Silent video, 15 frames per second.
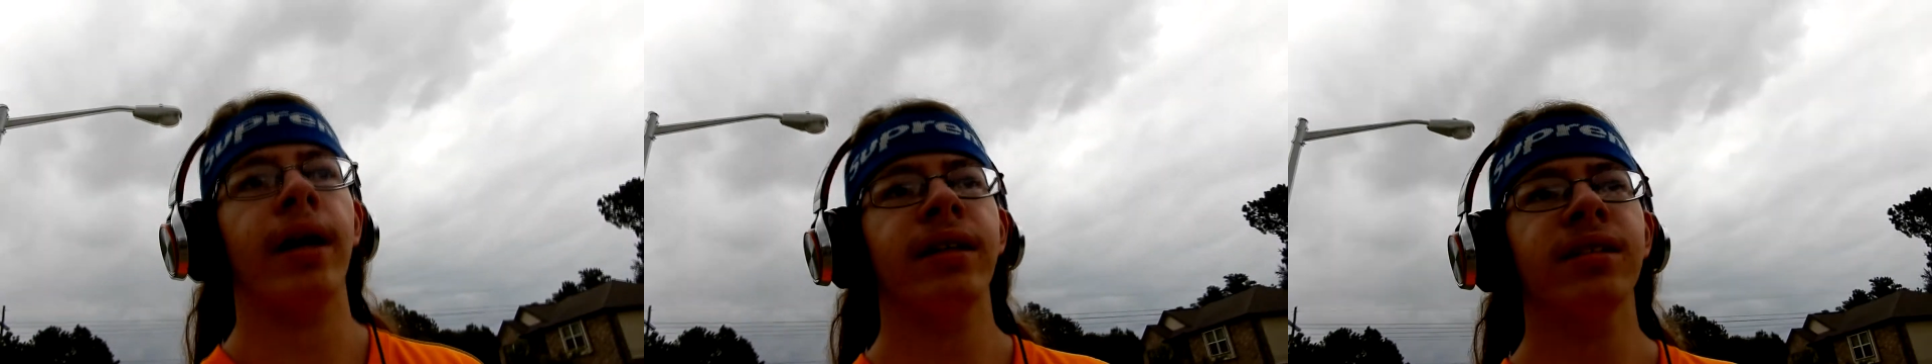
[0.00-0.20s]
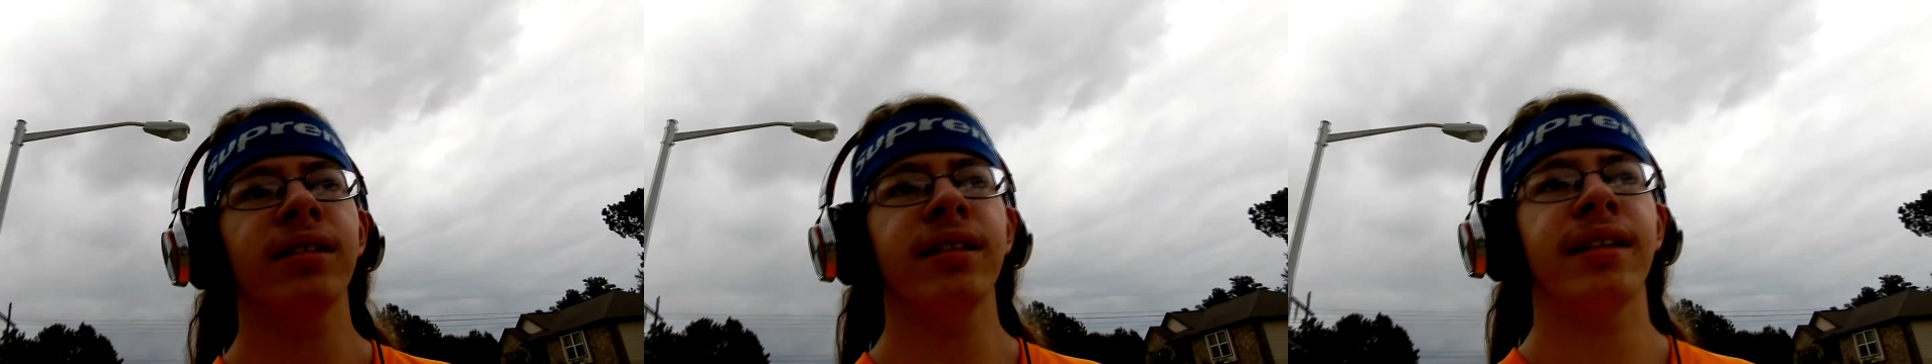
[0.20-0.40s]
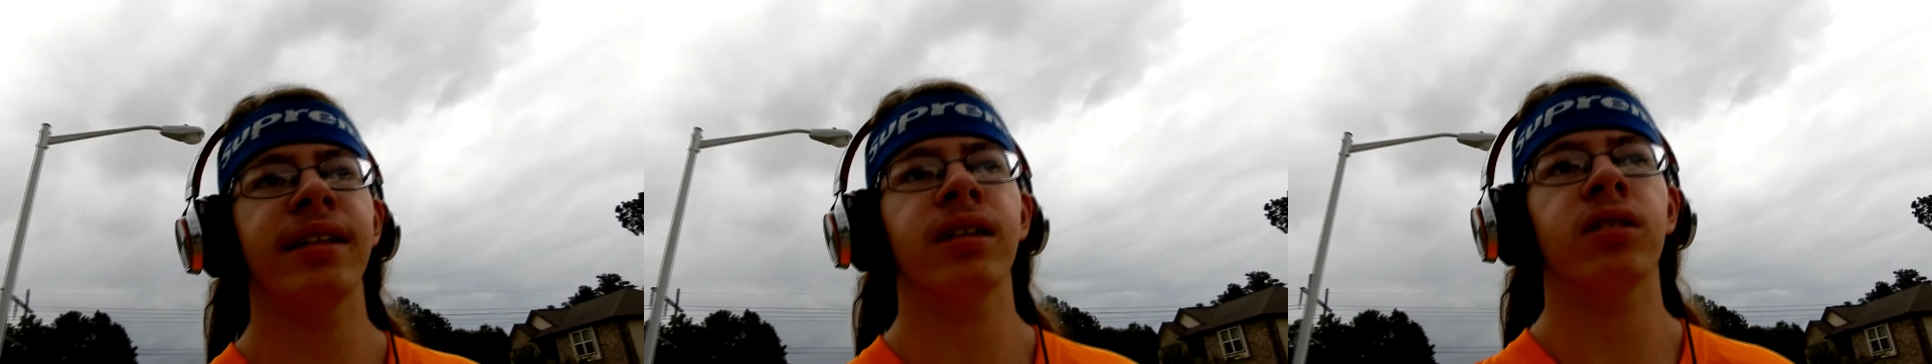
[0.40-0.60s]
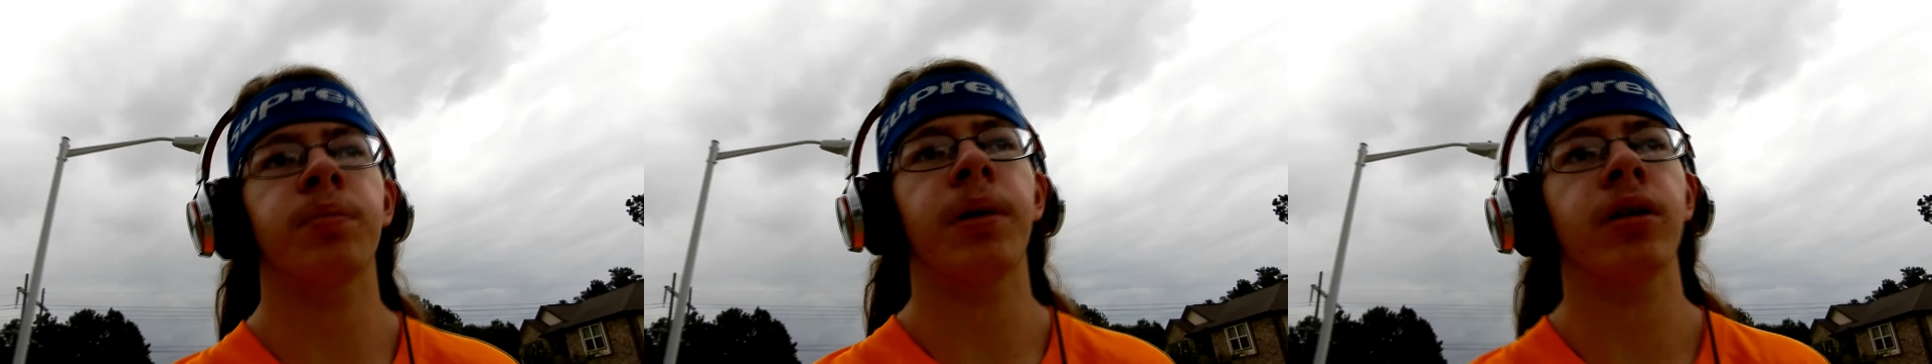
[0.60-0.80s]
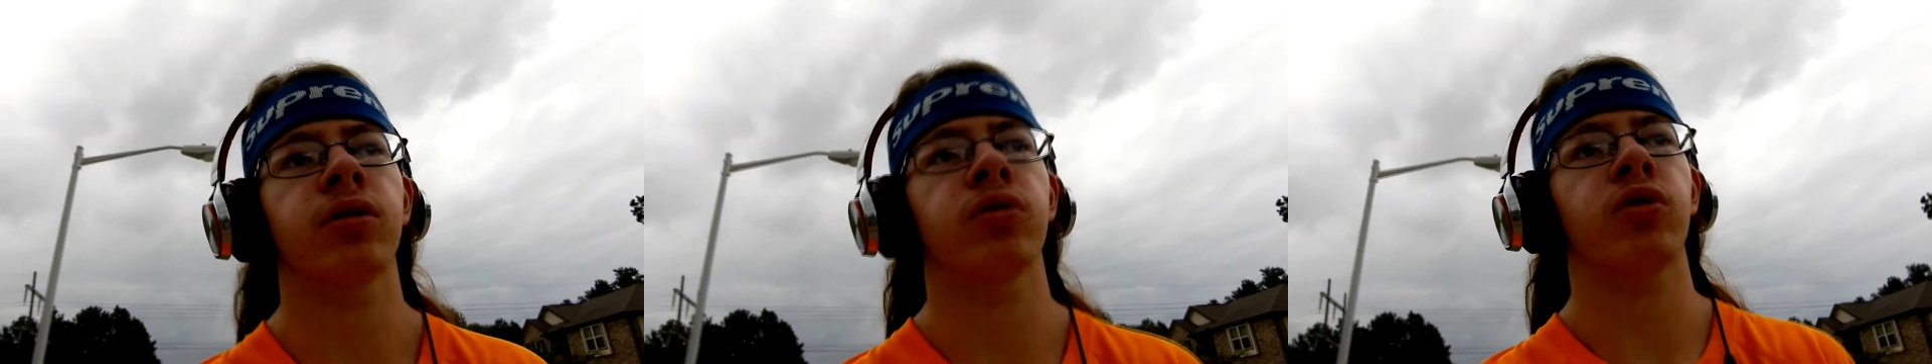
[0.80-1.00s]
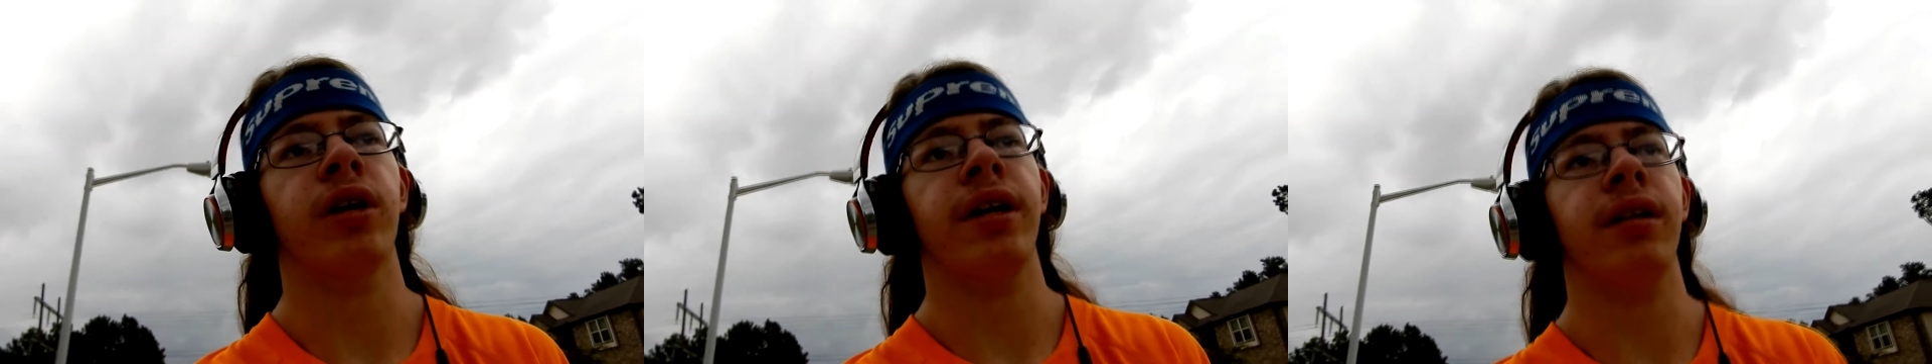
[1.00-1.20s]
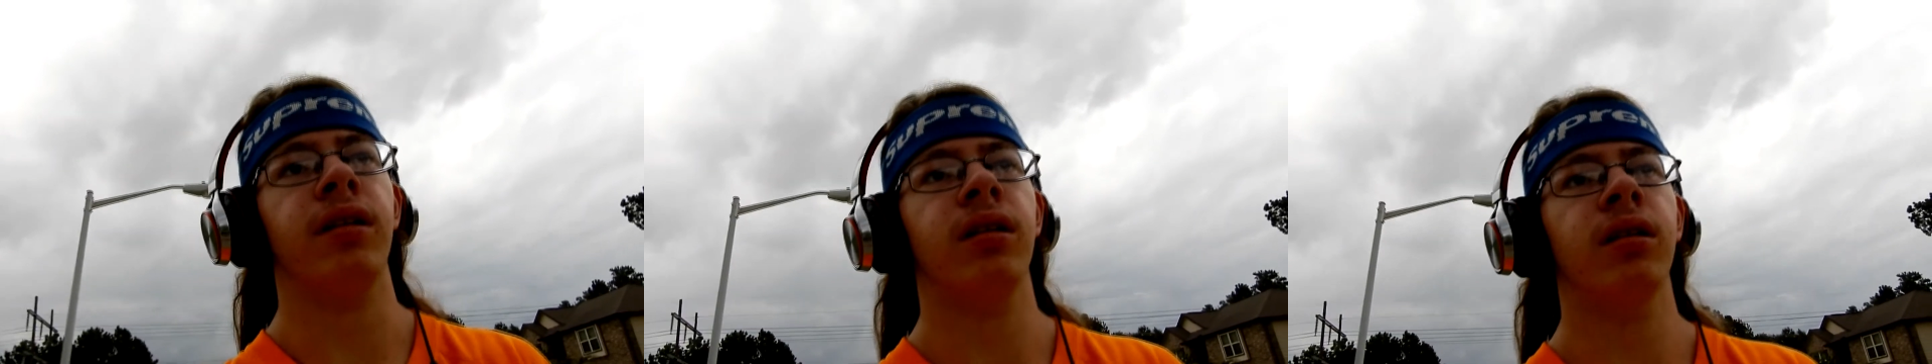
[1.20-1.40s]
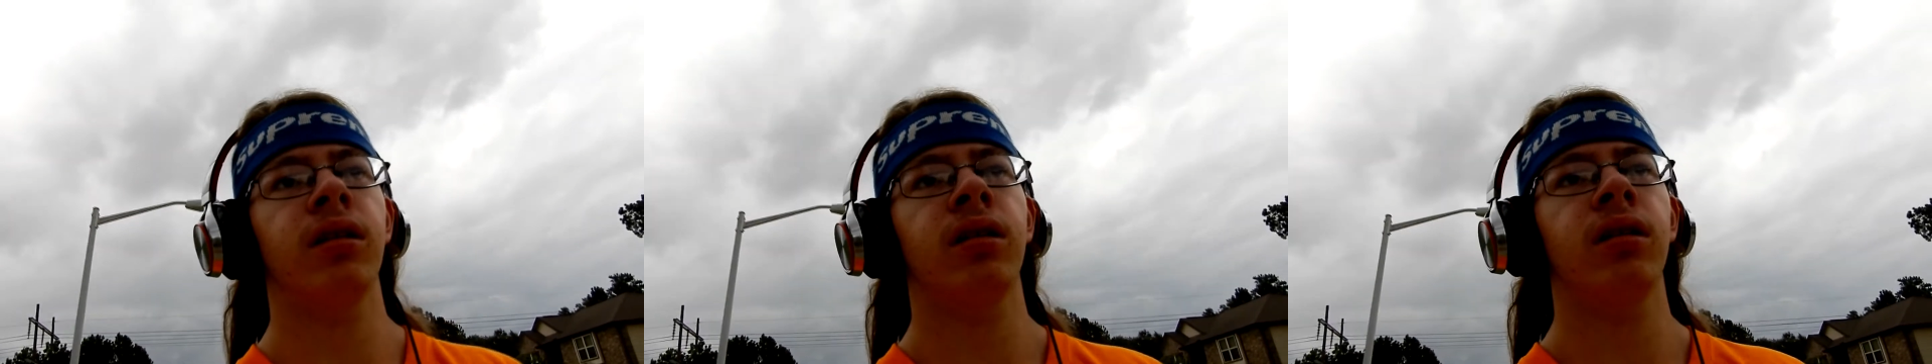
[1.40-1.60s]
honestly think it's about to rain.
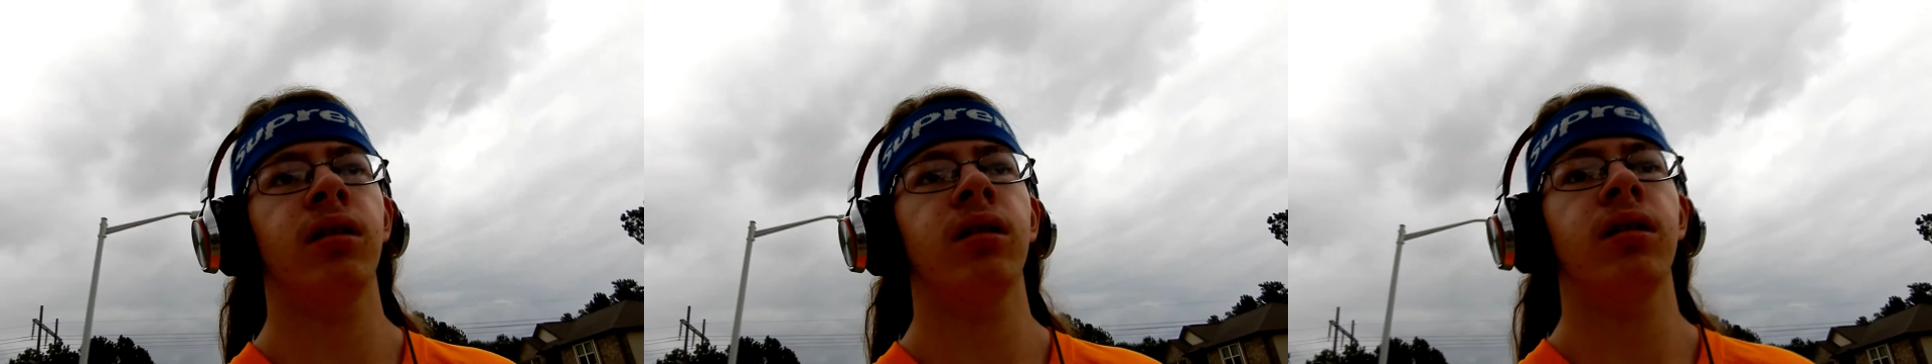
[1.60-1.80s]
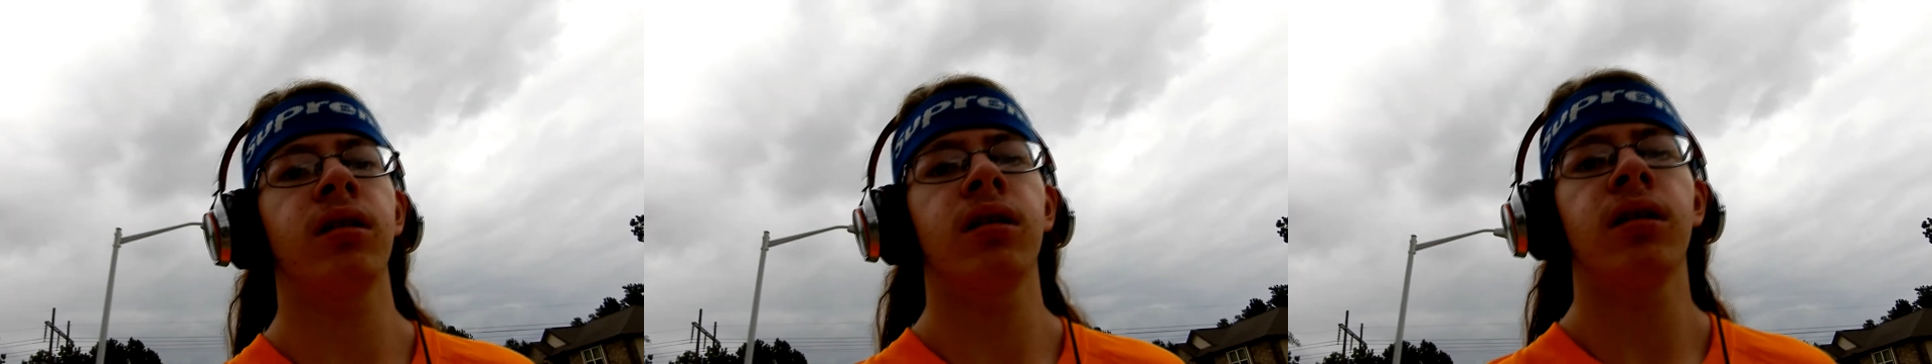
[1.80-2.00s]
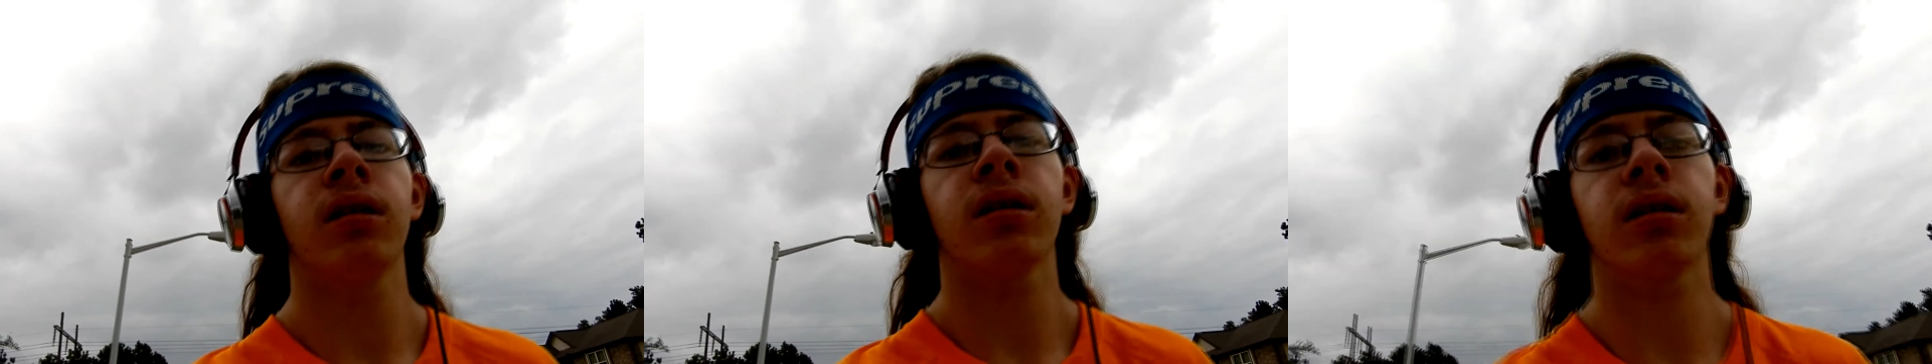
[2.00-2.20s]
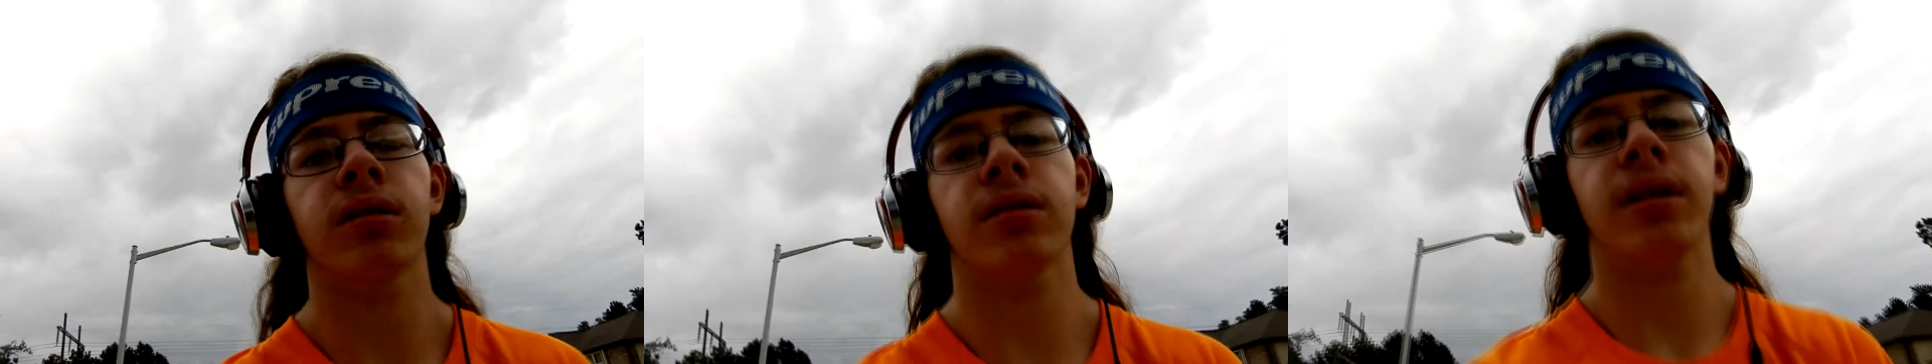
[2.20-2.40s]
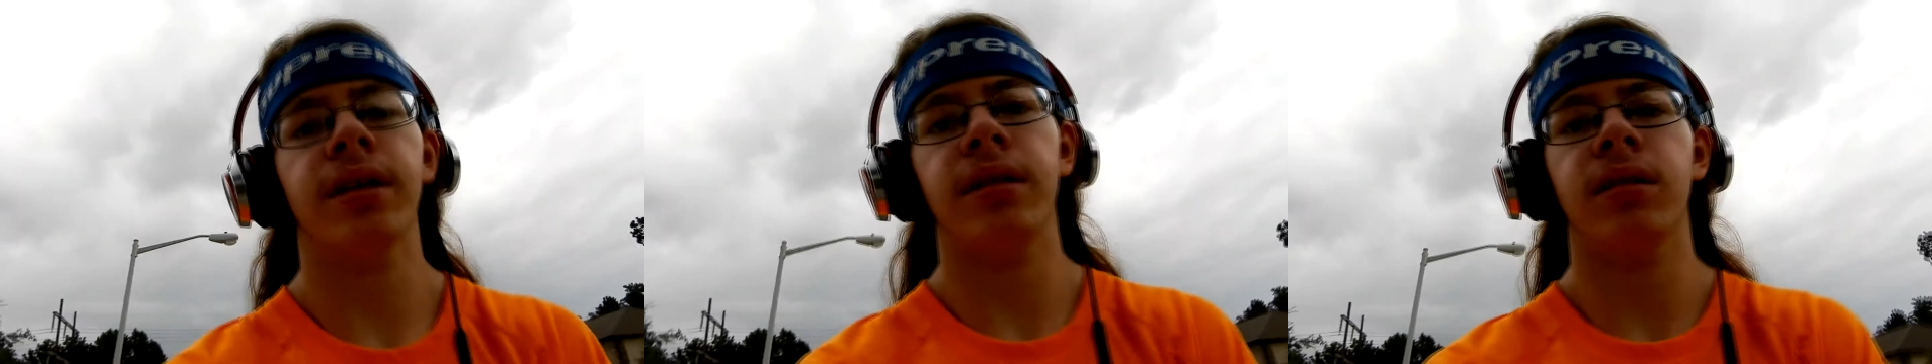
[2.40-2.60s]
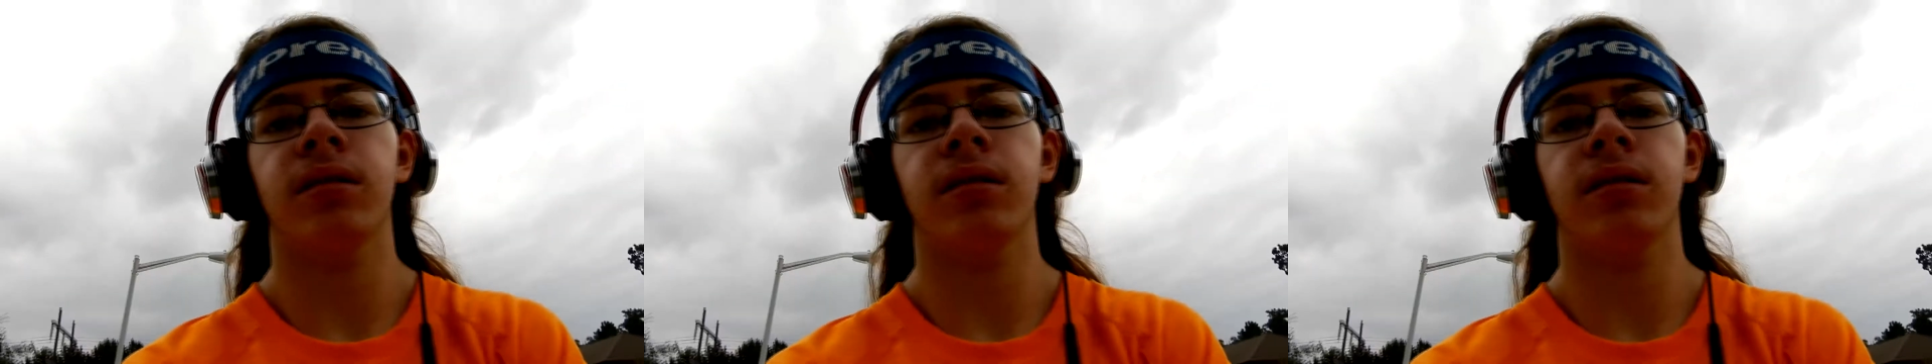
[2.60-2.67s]
Because, like,